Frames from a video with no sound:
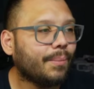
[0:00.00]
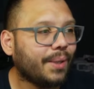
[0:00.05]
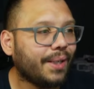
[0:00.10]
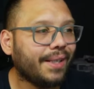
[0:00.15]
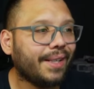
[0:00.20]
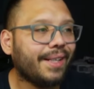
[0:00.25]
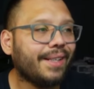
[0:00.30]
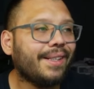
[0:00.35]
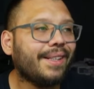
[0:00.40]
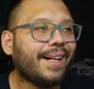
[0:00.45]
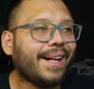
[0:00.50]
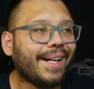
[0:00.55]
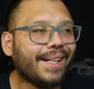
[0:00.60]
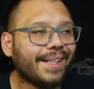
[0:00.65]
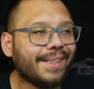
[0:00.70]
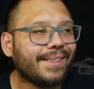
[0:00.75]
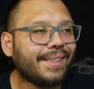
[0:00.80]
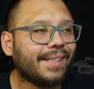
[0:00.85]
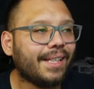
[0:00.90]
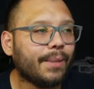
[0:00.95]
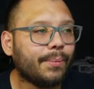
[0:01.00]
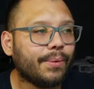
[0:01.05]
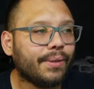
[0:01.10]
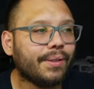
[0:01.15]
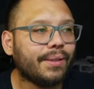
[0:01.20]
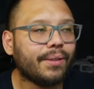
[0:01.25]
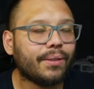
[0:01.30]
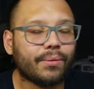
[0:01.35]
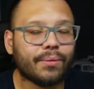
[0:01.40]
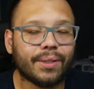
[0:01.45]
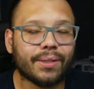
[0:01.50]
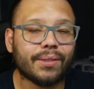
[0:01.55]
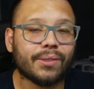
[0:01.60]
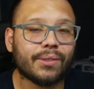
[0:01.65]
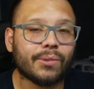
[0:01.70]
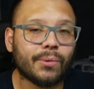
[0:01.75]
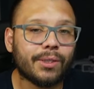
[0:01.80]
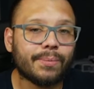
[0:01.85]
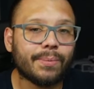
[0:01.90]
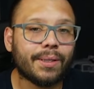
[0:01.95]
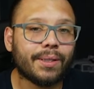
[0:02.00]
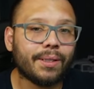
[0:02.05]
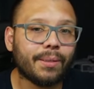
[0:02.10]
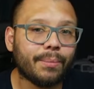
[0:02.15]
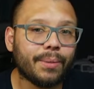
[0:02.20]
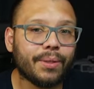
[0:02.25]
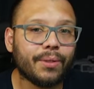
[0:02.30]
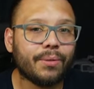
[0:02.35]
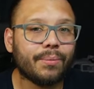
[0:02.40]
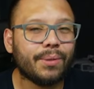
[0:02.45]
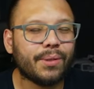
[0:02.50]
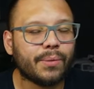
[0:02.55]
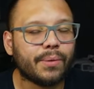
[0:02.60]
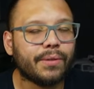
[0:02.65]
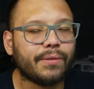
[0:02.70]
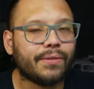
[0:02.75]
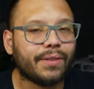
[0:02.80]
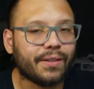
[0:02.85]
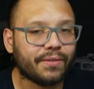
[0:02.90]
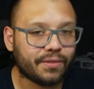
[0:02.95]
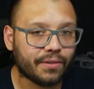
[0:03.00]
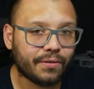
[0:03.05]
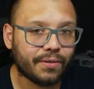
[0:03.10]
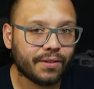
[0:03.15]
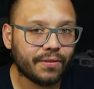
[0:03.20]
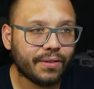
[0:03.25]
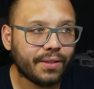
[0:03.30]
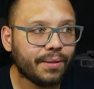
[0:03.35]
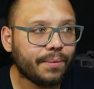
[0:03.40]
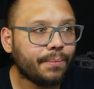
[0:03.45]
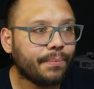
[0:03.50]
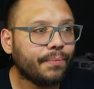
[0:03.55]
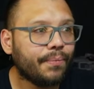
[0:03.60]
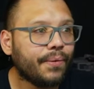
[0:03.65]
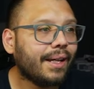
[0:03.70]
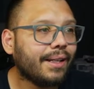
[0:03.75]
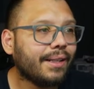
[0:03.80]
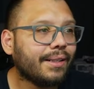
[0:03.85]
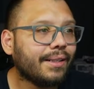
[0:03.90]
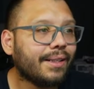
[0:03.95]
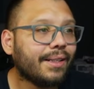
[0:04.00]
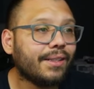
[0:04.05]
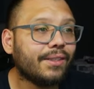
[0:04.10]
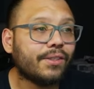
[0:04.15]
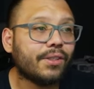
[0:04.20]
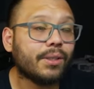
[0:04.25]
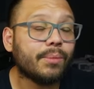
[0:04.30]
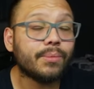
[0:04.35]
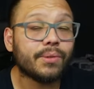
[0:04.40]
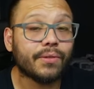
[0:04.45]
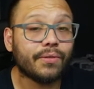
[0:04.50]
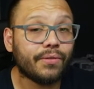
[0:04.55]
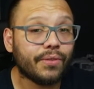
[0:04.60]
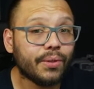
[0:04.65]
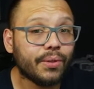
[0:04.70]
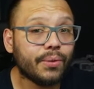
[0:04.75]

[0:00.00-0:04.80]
But again, I like to keep it around the sweet spot in the middle between 5 to 50. And in terms of